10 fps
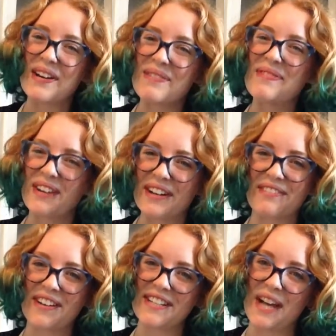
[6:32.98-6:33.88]
hope you had a
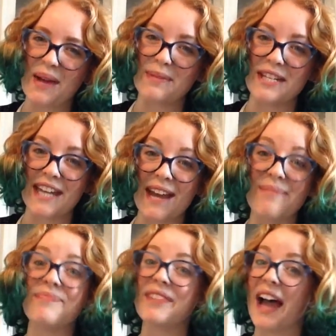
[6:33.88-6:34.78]
fun time today.
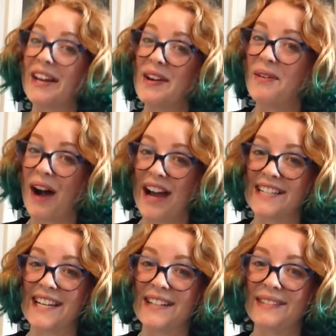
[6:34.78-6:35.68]
I know I
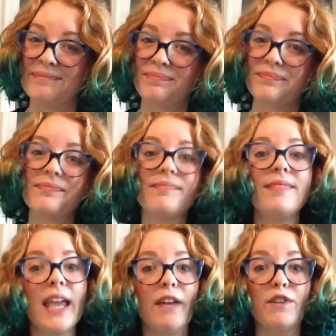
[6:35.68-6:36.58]
did.
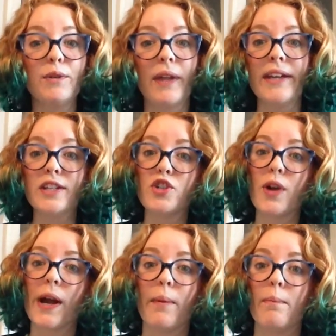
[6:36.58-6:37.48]
If you'd like to
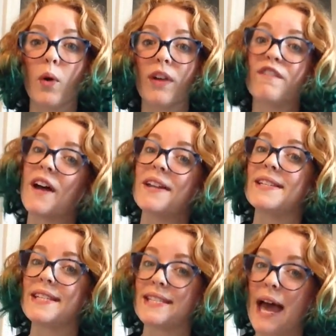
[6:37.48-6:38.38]
try out more fun
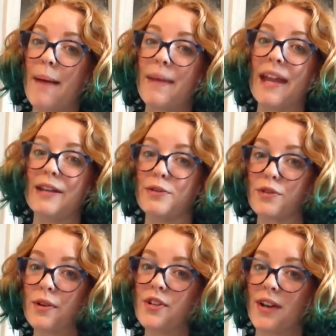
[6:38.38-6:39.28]
STEM and
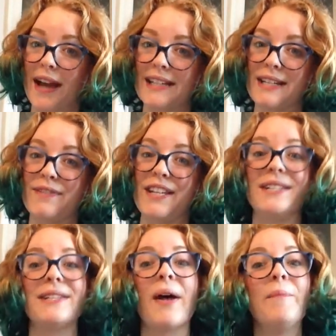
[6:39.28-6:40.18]
nutrition
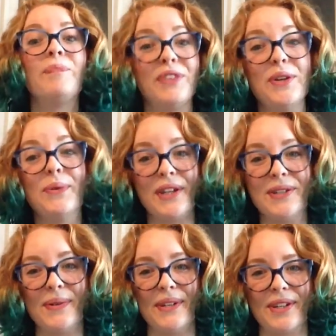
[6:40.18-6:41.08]
activities you can
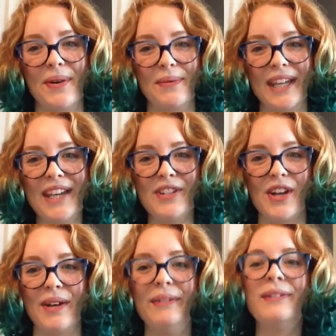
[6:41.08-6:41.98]
do in your own
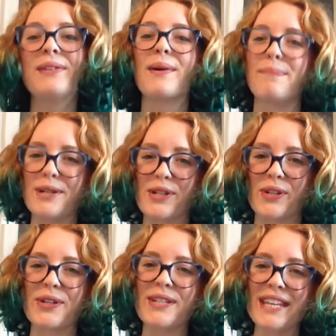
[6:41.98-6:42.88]
kitchen, be
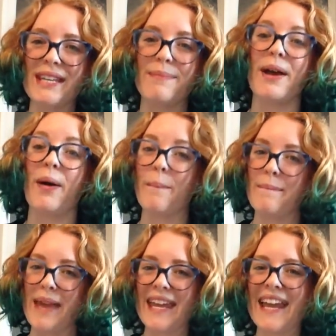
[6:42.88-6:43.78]
sure to email
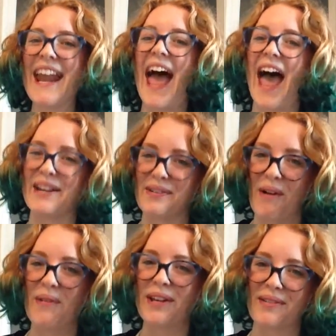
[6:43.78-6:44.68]

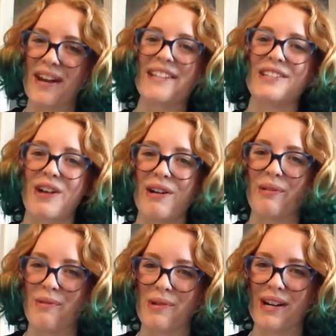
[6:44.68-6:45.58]
megan@growinggreat.org.